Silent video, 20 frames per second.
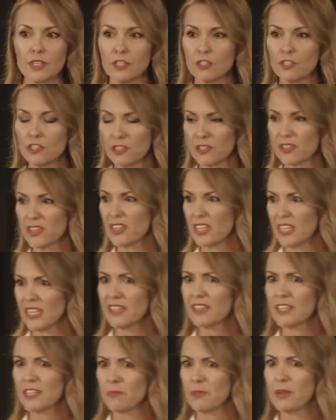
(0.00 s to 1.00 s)
Do you
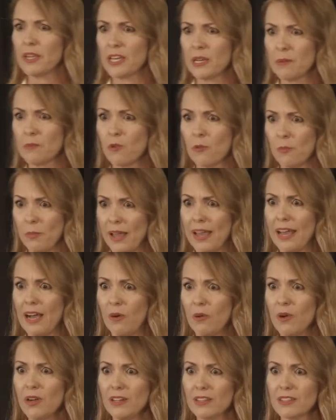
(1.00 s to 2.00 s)
think there'd be any more
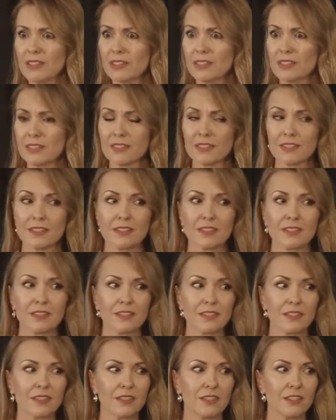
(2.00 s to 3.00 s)
power?
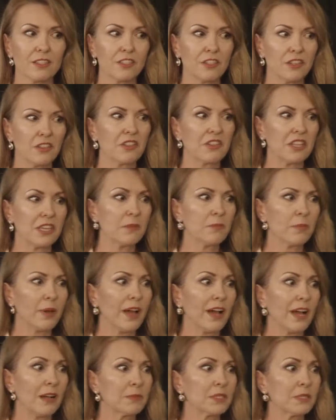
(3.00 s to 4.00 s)
do you think
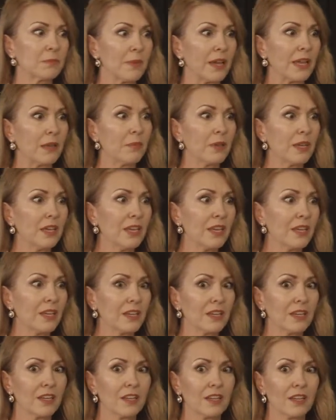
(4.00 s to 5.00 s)
perhaps maybe
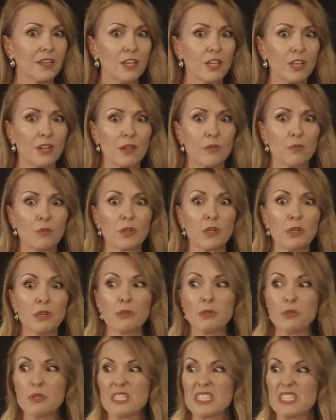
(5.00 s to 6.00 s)
it would
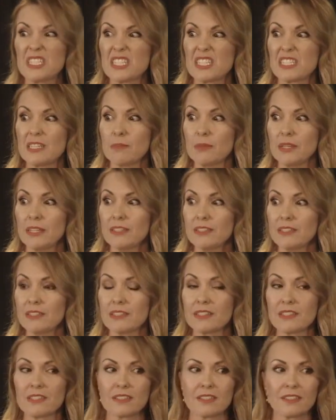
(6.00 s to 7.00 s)
lose its
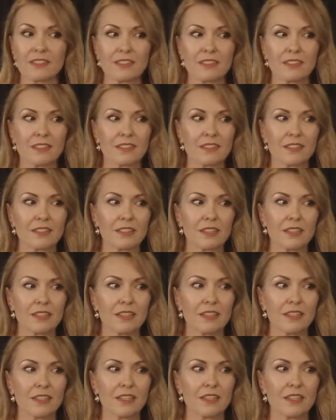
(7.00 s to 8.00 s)
stimulus?
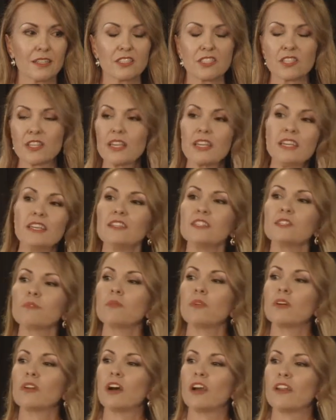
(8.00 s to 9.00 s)
So here's
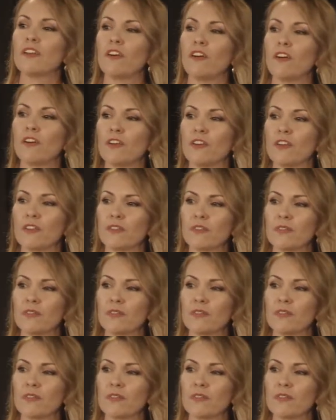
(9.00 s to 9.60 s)
what I know.